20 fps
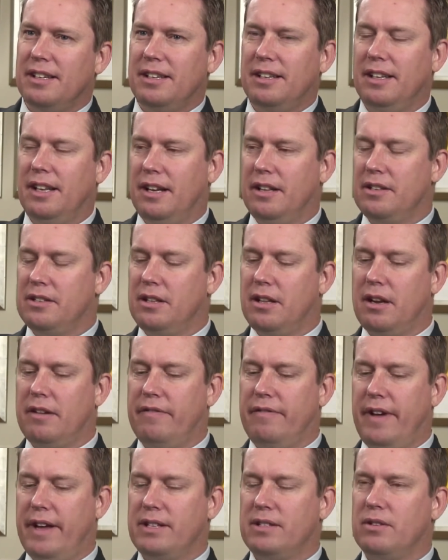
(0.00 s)
You know, there's a lot
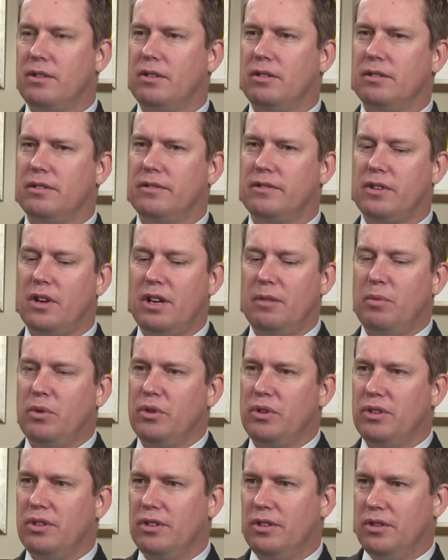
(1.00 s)
of
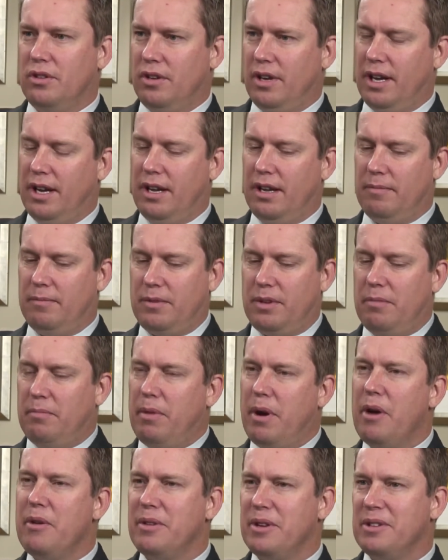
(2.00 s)
fat-soluble
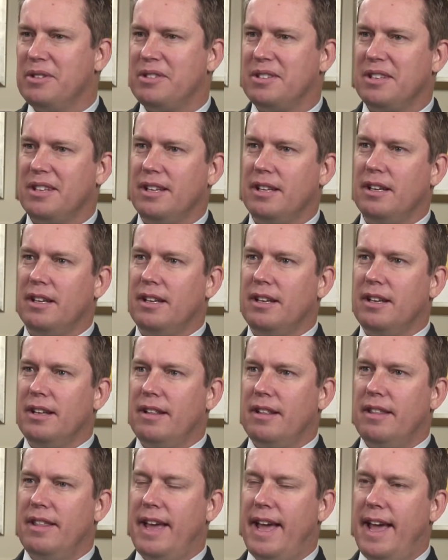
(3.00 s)
components
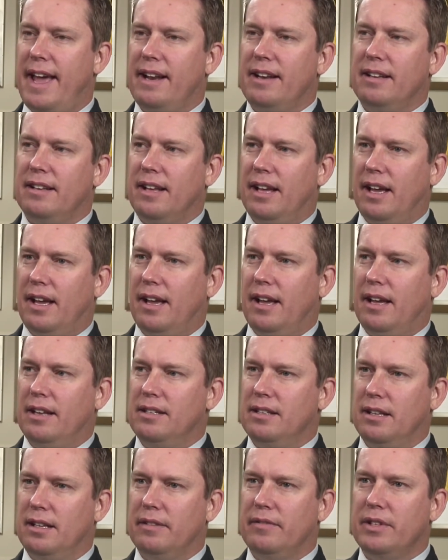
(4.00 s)
that are
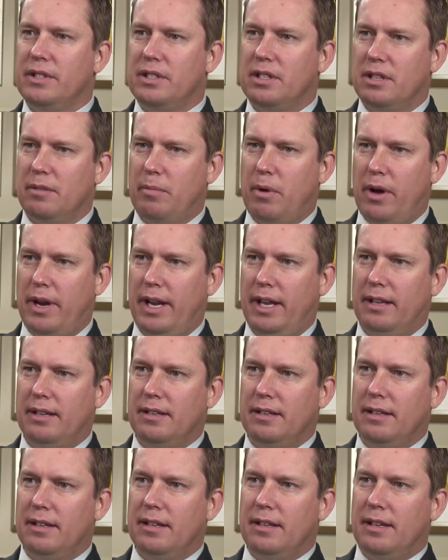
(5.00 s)
delivered to the body,
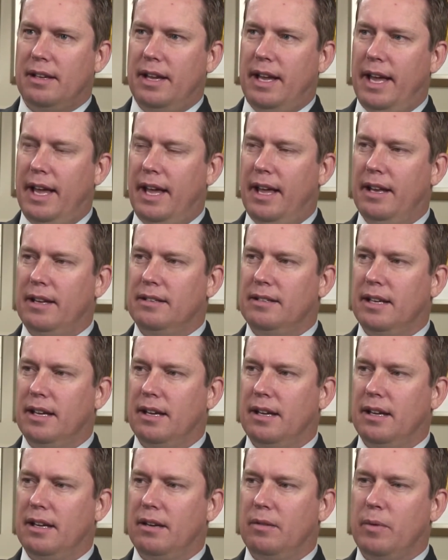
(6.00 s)
and
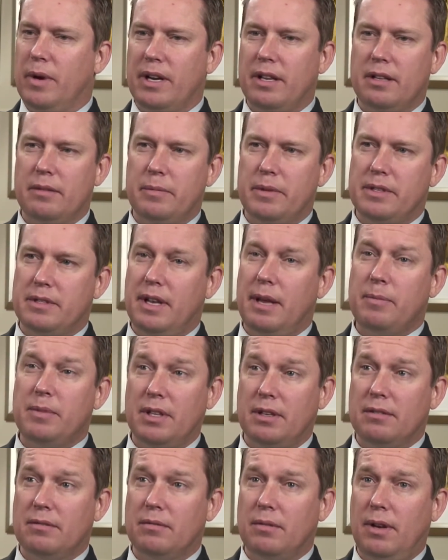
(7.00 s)
one of them is
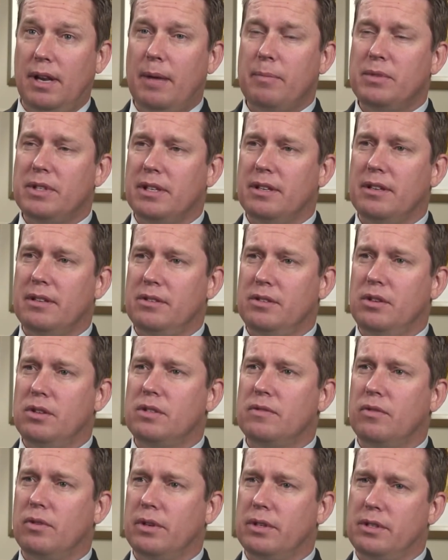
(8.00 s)
leptin. Well, leptin is
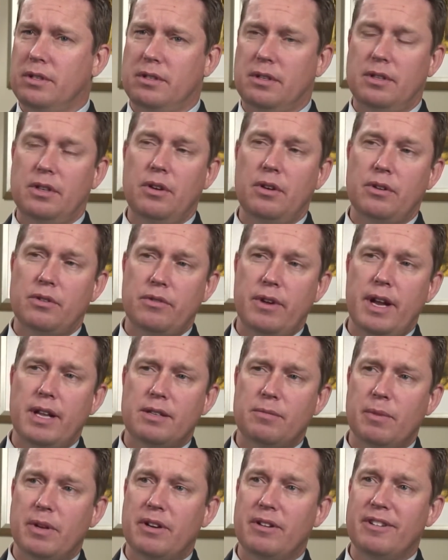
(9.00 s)
useful because it's a
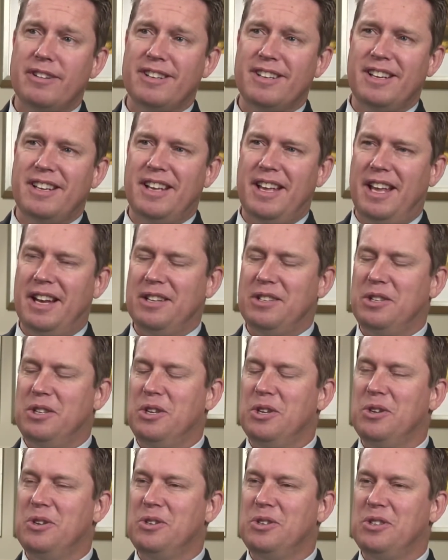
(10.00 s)
neurotransmitter, and it's
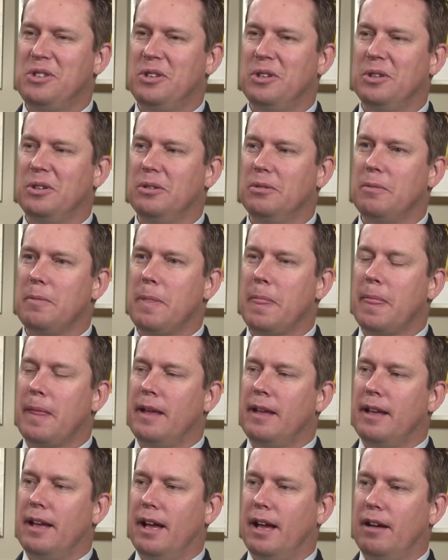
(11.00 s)
used to
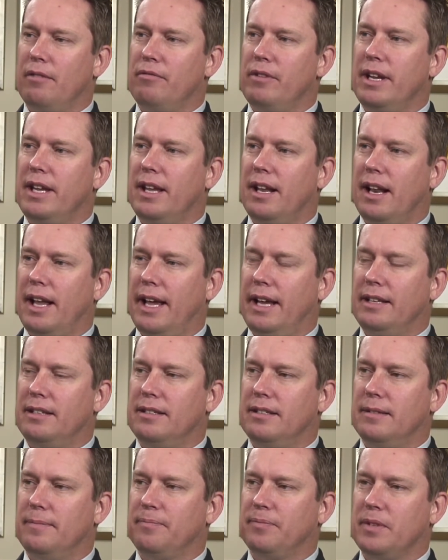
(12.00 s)

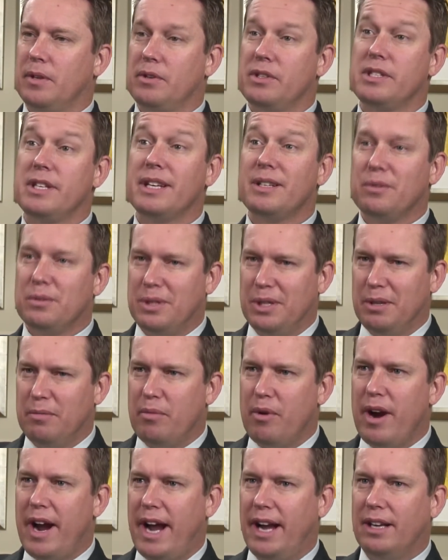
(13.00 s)
regulate or signal to the
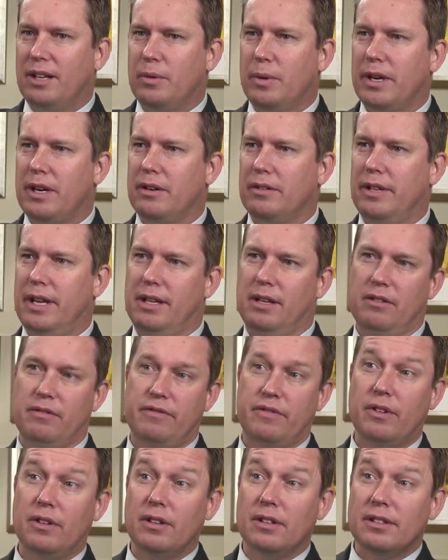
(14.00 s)
brain quicker that you're
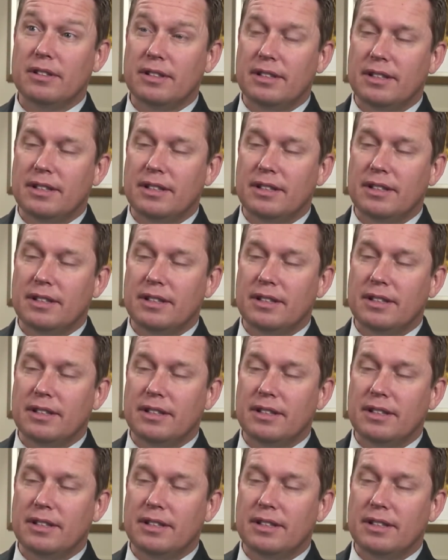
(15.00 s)
full.